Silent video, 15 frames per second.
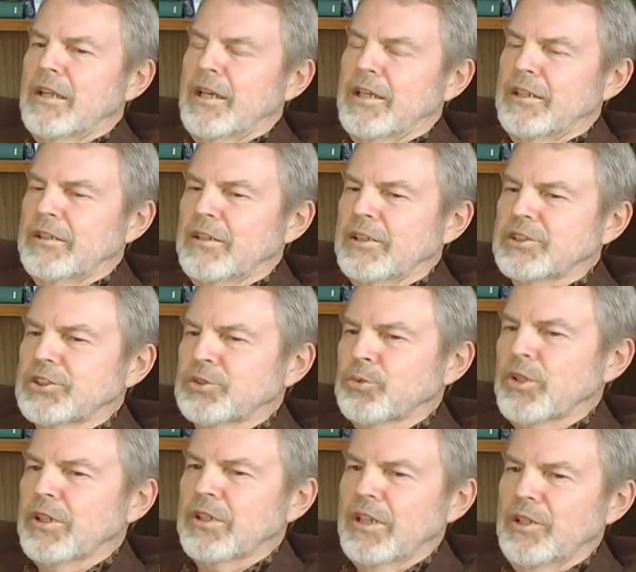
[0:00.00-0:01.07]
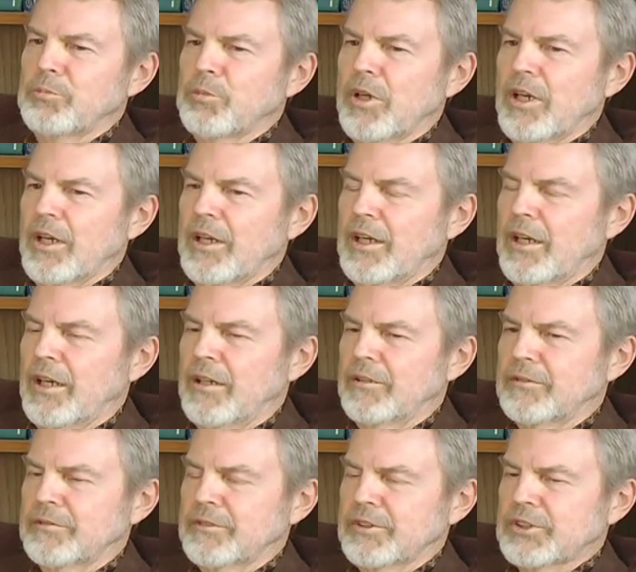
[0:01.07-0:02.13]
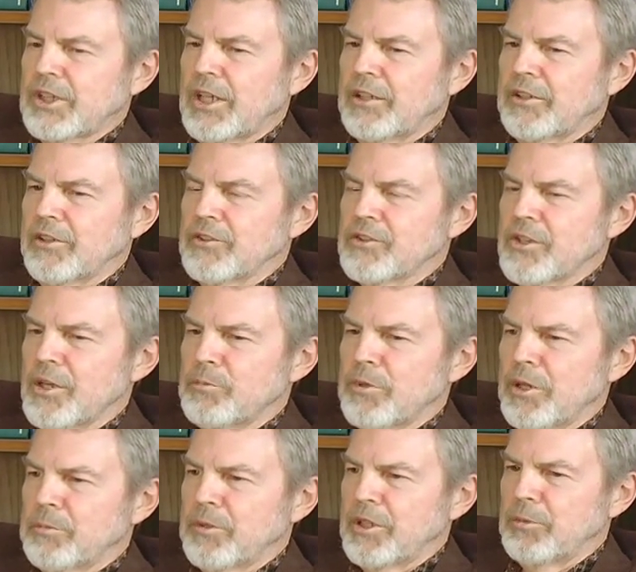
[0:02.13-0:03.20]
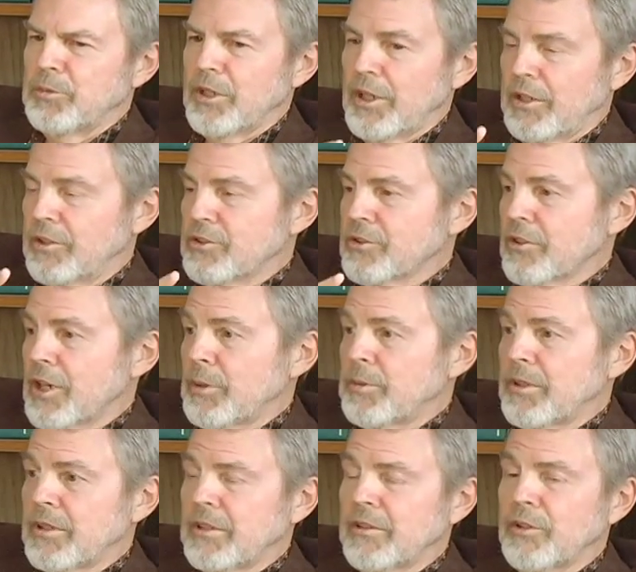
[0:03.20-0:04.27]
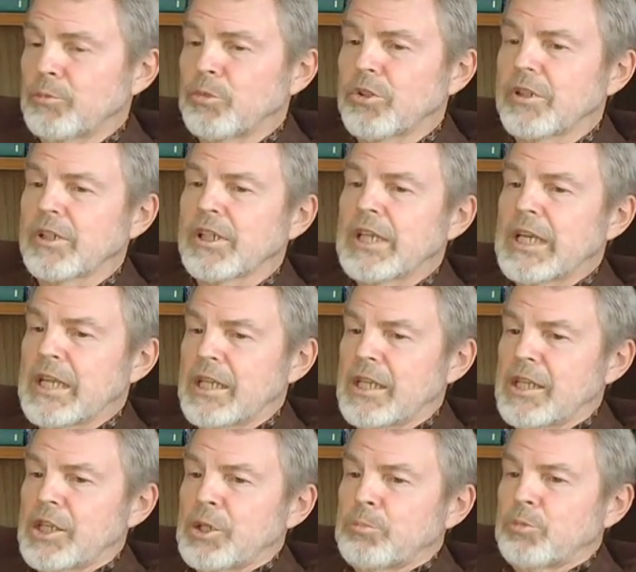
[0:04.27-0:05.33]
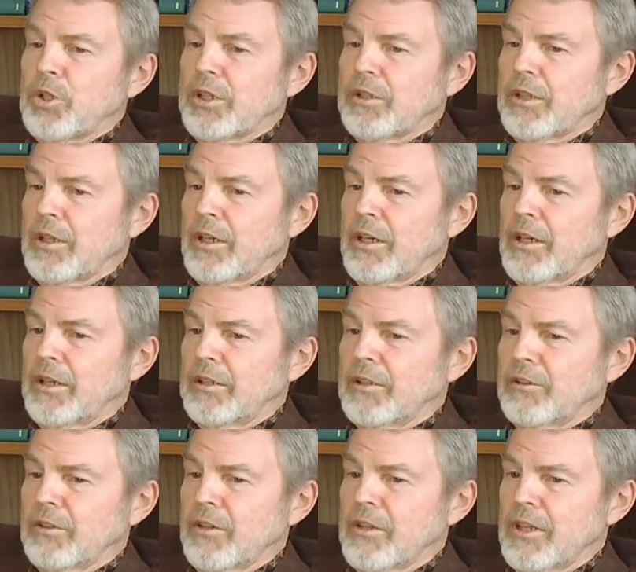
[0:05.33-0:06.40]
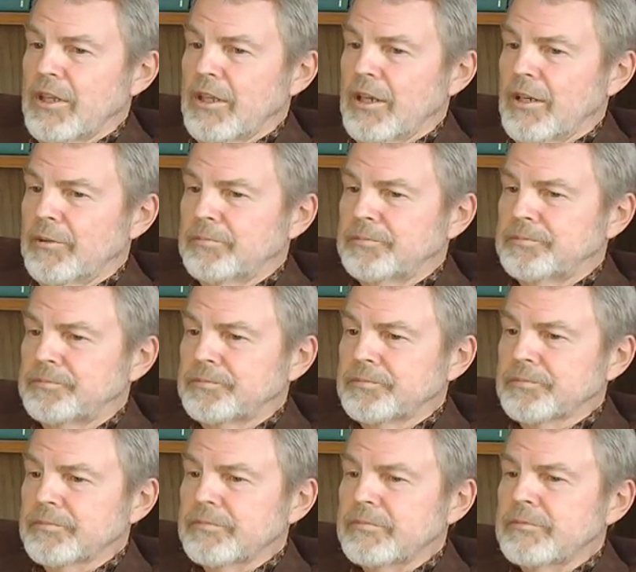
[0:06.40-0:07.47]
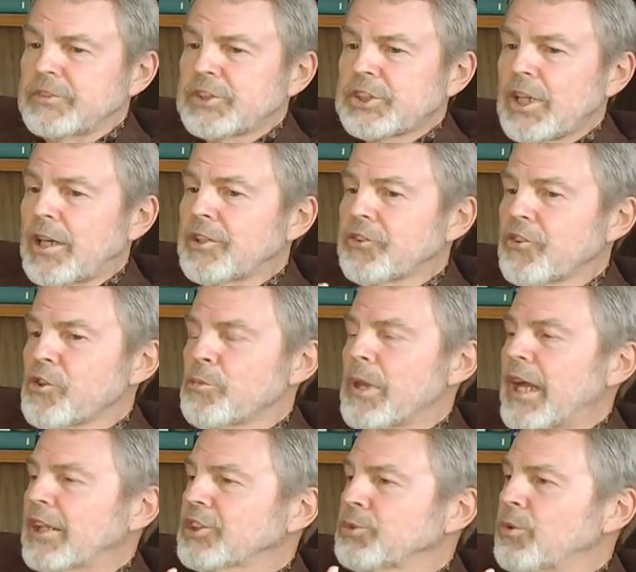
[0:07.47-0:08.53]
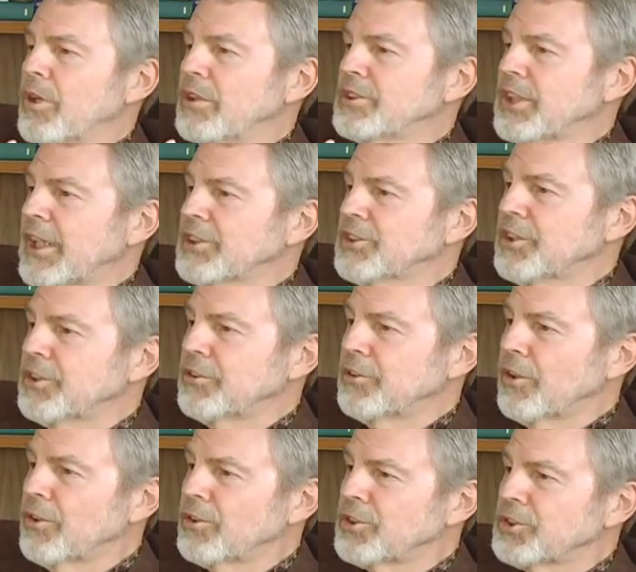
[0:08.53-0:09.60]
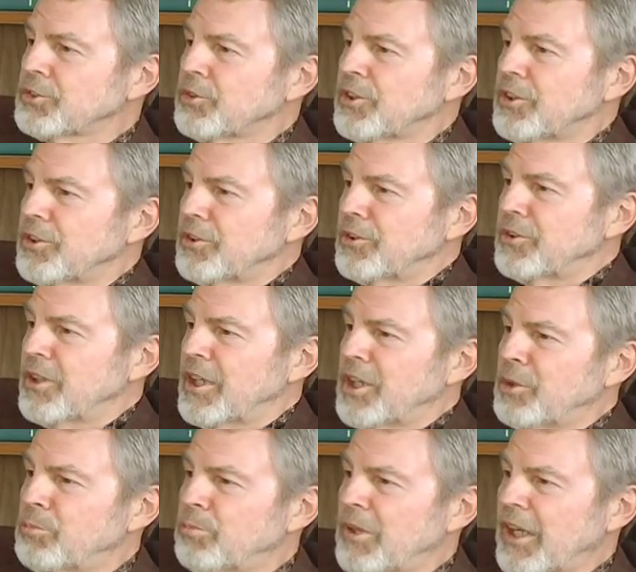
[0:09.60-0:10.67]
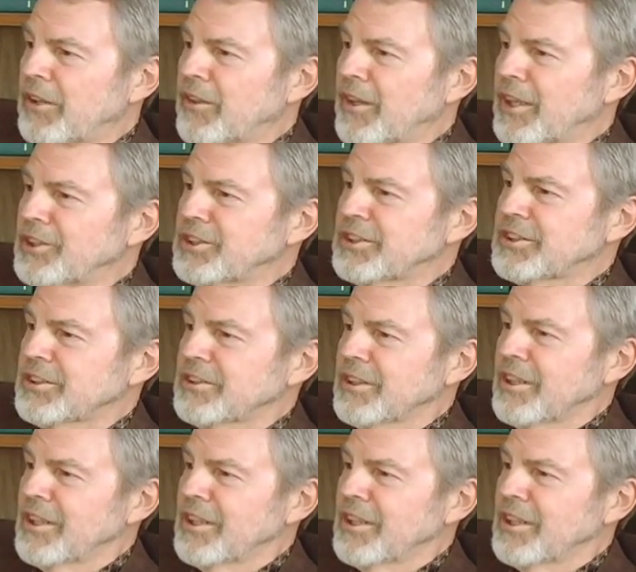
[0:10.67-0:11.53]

and this is work done by uh, scientists, not by me, but I describe it in the book. But uh, the um, size of the black swans actually grows when you make things,